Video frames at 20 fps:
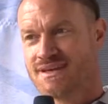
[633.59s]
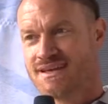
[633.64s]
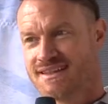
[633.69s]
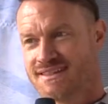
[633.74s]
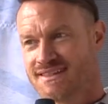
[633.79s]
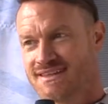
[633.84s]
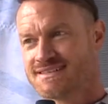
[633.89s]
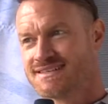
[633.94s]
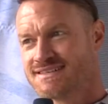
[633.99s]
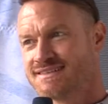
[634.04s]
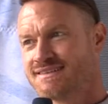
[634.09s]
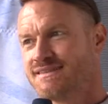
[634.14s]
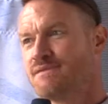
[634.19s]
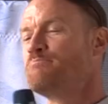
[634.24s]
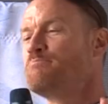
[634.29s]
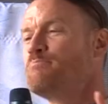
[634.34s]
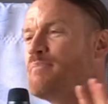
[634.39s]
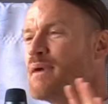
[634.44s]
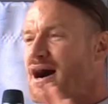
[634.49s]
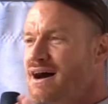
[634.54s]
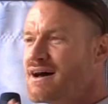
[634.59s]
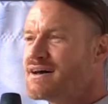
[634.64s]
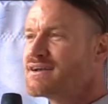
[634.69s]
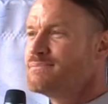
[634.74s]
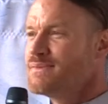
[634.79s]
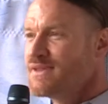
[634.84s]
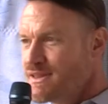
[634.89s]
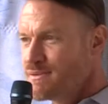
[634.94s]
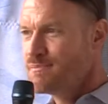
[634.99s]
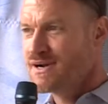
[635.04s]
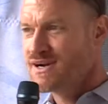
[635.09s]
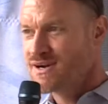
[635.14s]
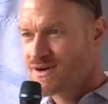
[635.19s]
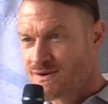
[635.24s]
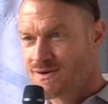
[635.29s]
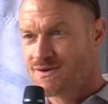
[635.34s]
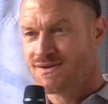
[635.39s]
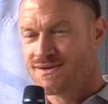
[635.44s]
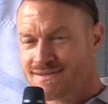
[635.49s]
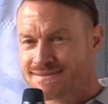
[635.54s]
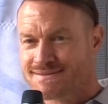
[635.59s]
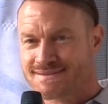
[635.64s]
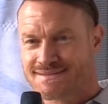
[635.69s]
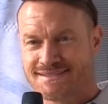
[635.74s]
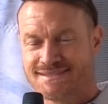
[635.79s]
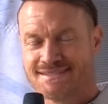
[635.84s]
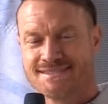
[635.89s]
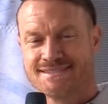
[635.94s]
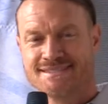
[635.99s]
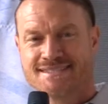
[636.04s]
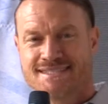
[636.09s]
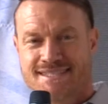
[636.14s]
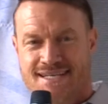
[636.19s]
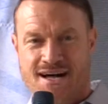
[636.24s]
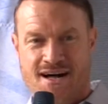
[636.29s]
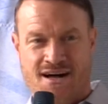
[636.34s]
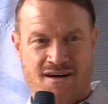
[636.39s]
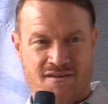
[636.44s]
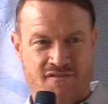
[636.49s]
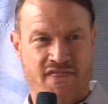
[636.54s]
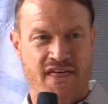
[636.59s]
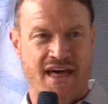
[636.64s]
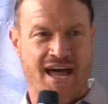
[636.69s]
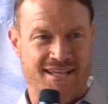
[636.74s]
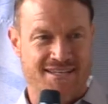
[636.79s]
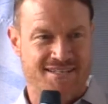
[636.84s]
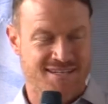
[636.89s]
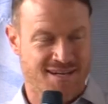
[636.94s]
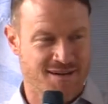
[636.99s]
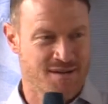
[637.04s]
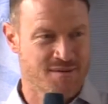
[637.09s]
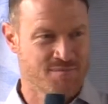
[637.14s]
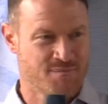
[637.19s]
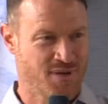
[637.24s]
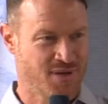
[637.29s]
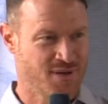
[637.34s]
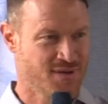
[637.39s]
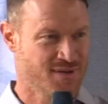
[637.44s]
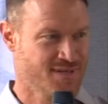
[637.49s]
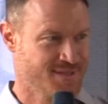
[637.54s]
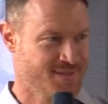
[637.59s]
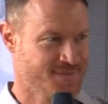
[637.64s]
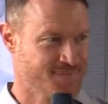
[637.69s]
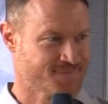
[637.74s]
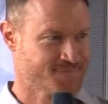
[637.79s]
This is the bottom of the barrel of that time period.